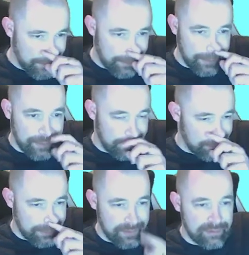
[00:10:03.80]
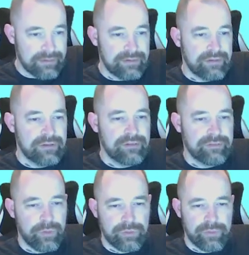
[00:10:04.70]

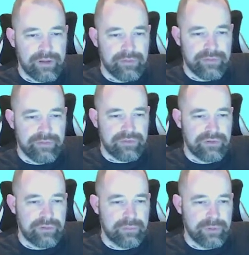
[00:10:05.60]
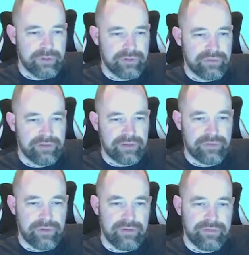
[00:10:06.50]
4/12 plus
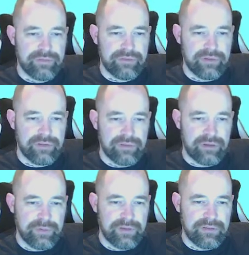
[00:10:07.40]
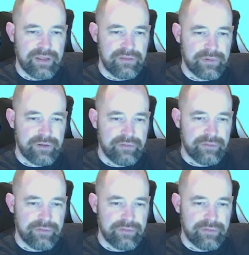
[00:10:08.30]
6/12 is going to be 10/12.